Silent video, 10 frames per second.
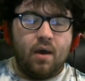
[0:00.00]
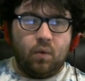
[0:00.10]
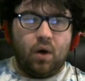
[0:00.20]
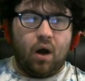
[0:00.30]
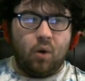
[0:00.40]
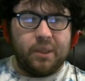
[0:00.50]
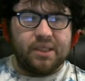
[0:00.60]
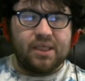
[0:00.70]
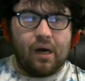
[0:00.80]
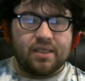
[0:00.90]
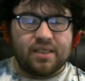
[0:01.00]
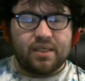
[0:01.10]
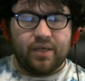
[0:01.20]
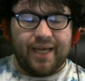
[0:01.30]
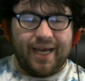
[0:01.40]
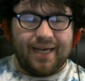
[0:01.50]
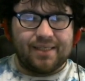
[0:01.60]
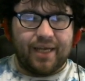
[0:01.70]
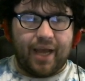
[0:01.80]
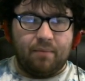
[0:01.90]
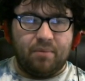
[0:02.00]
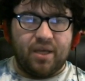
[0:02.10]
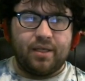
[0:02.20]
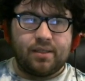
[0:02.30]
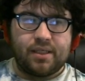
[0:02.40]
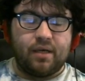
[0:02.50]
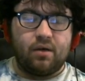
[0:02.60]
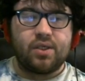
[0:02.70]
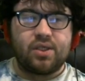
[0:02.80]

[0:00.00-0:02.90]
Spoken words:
We're always constantly casting a minion skill,